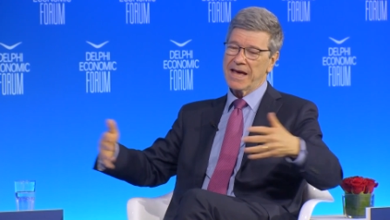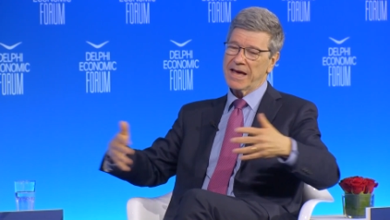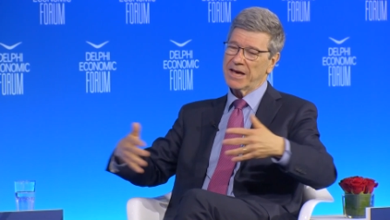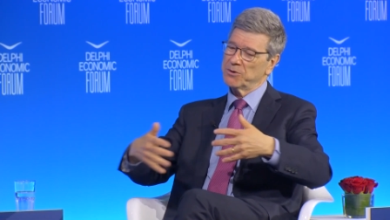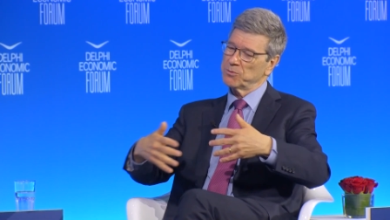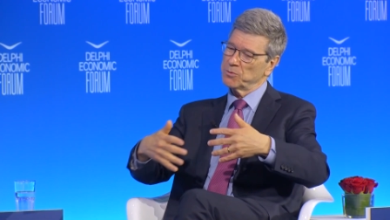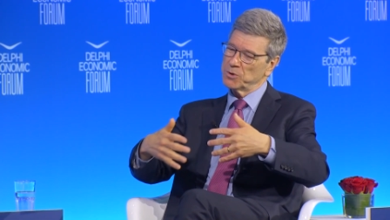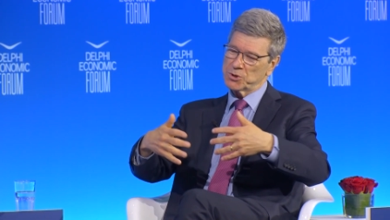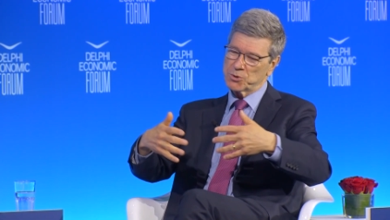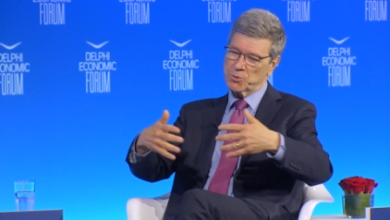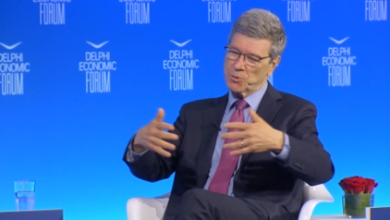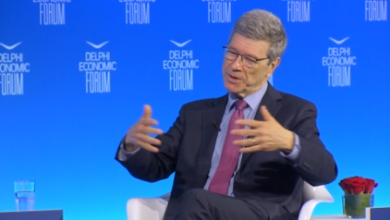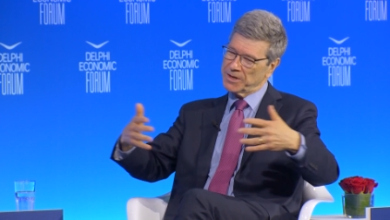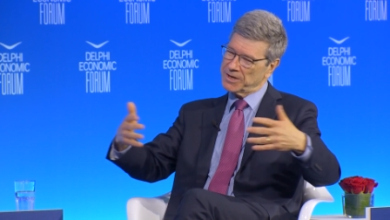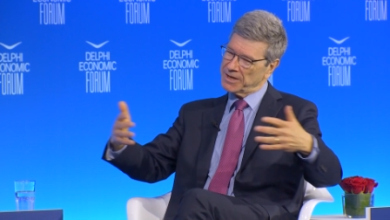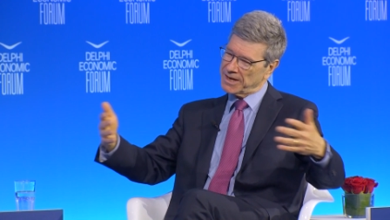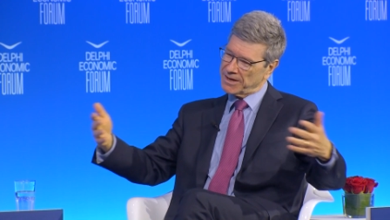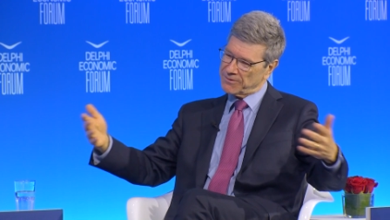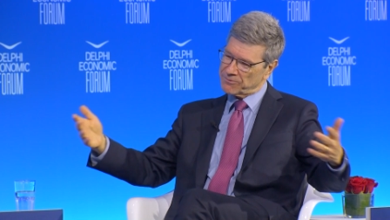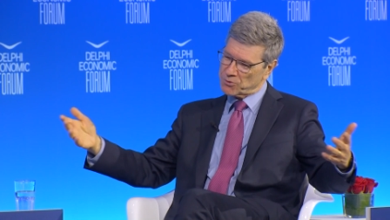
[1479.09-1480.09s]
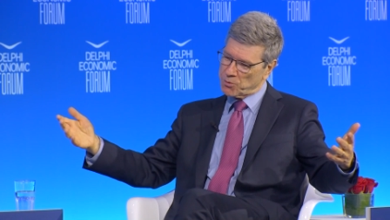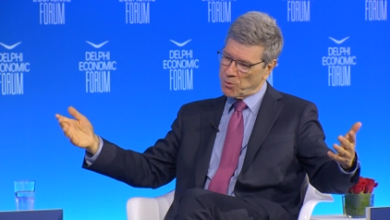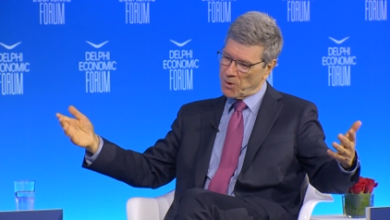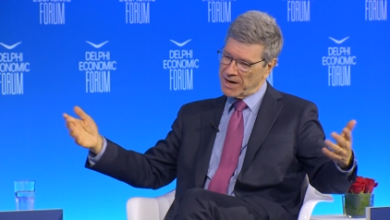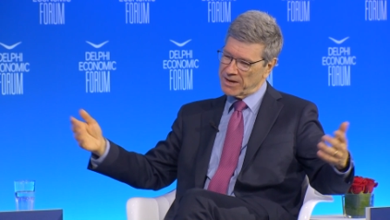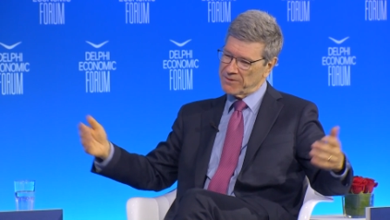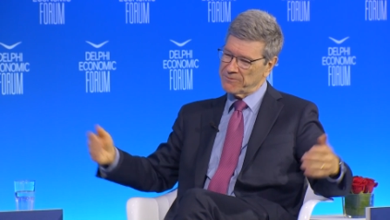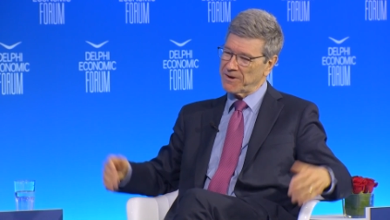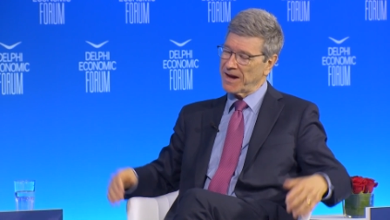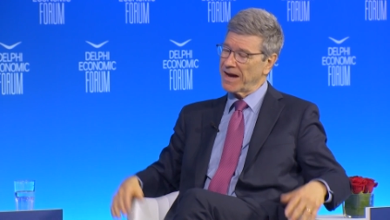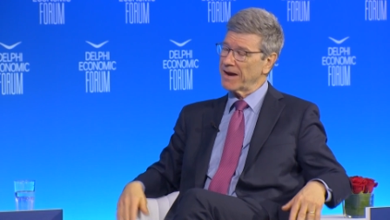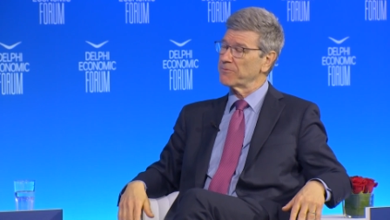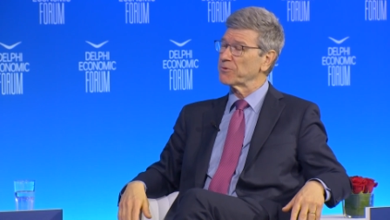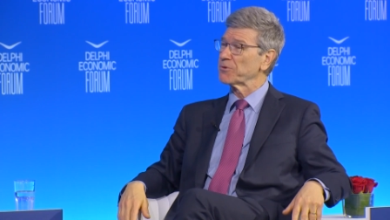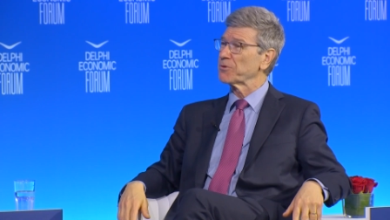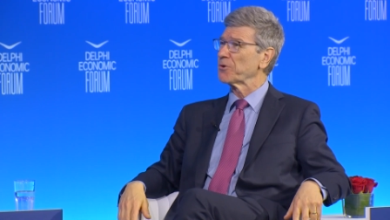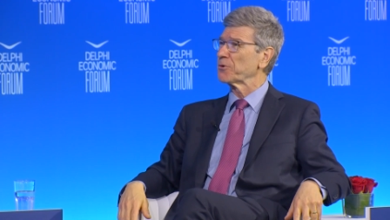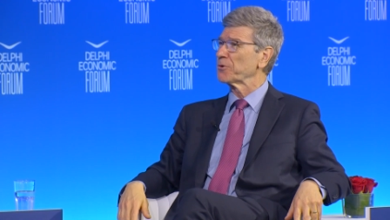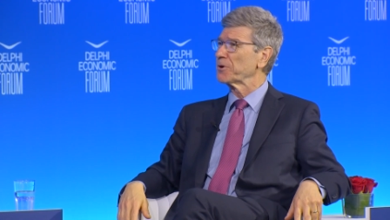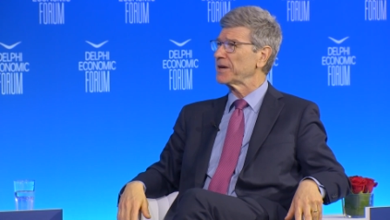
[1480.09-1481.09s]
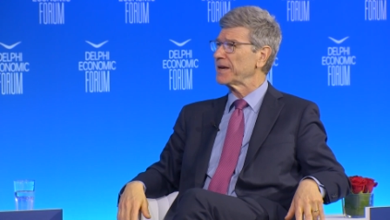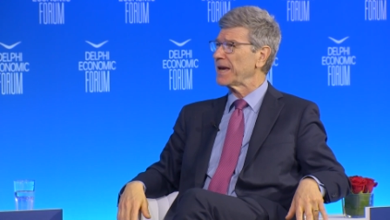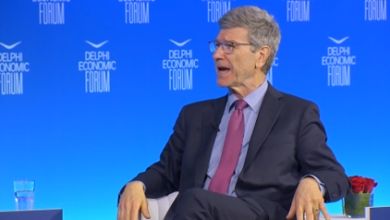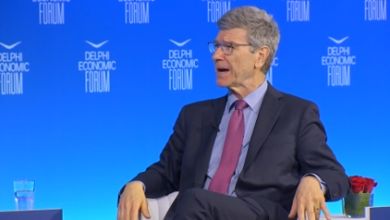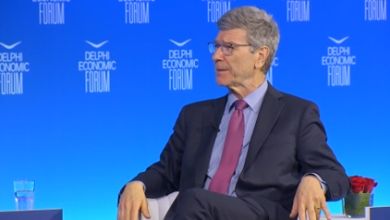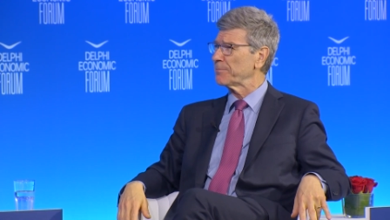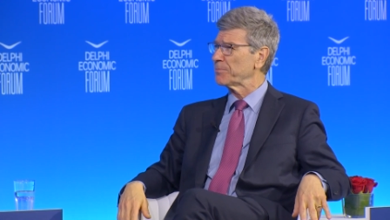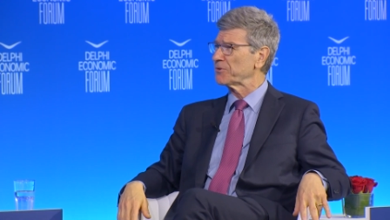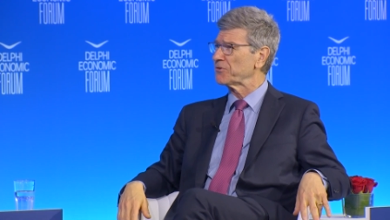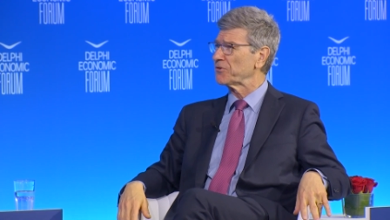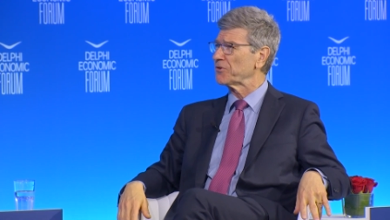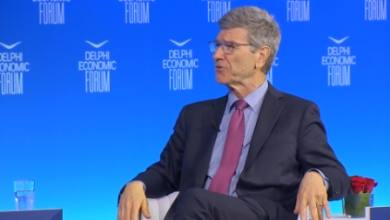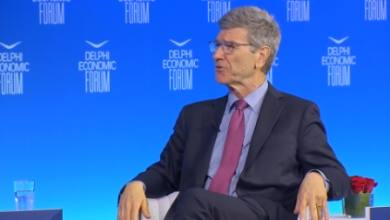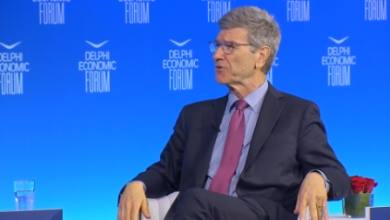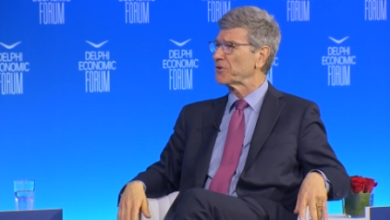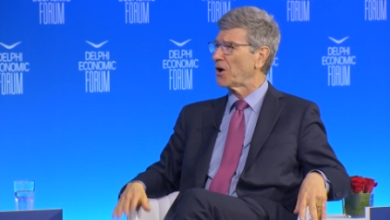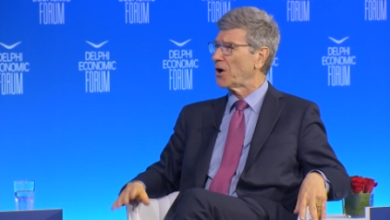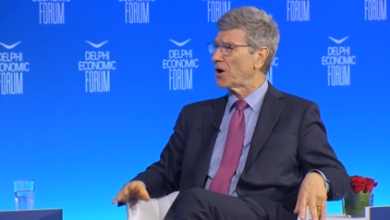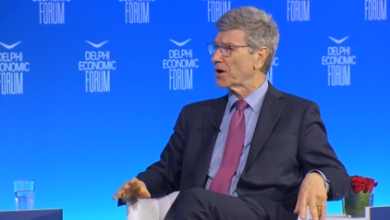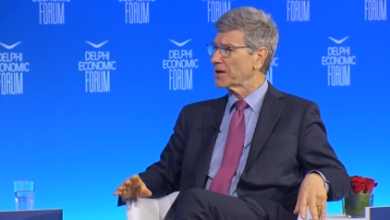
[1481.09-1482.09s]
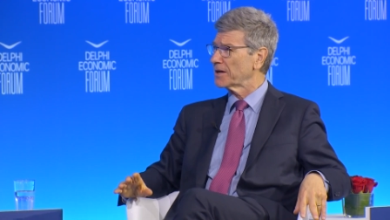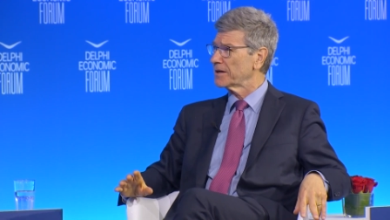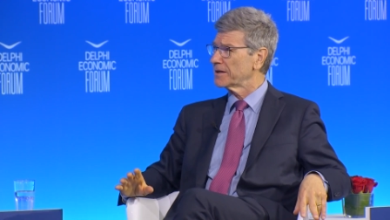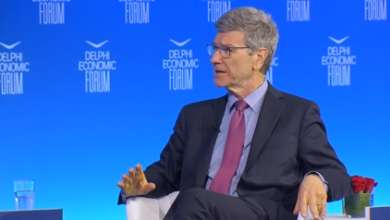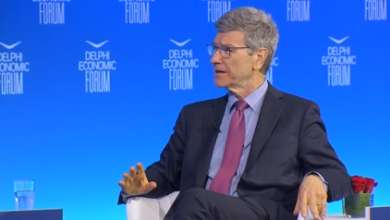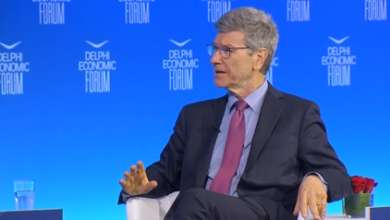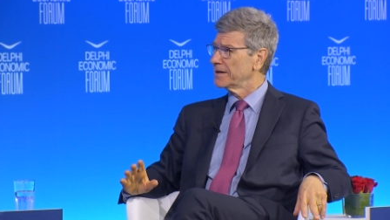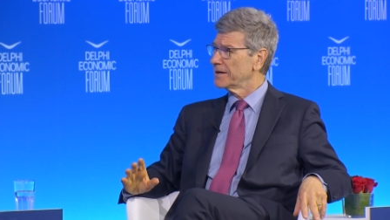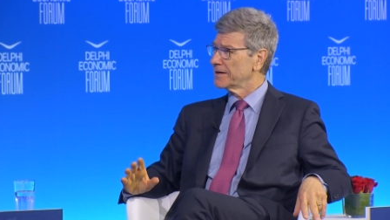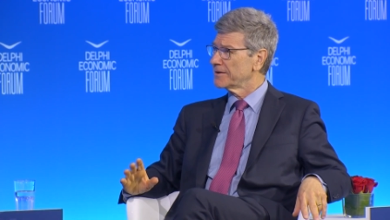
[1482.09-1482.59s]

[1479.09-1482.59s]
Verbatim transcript: in which we could have 25 or 30 campuses talking